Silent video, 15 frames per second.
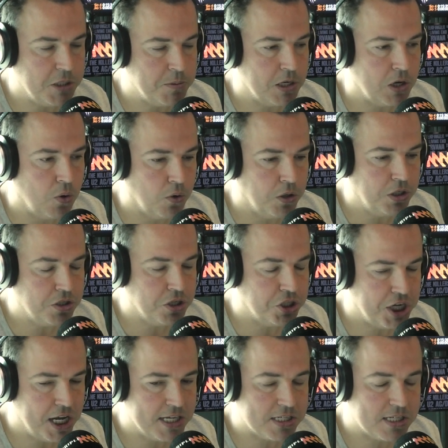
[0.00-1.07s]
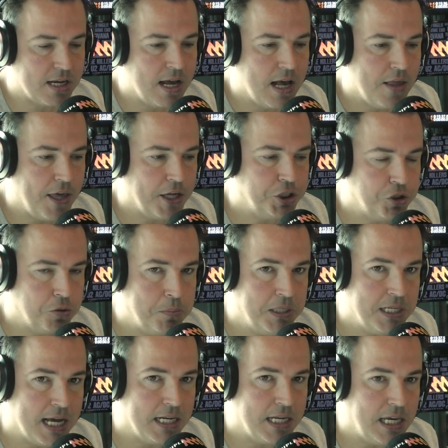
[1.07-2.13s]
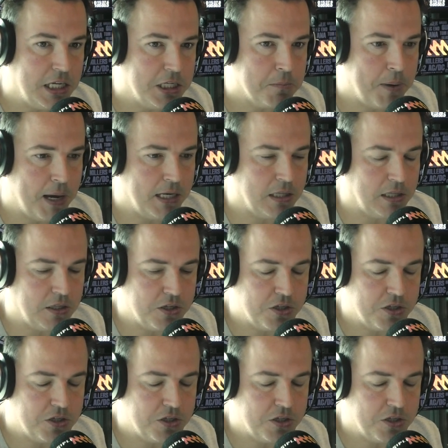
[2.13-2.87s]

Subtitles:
but according to Jess, they should be done independently.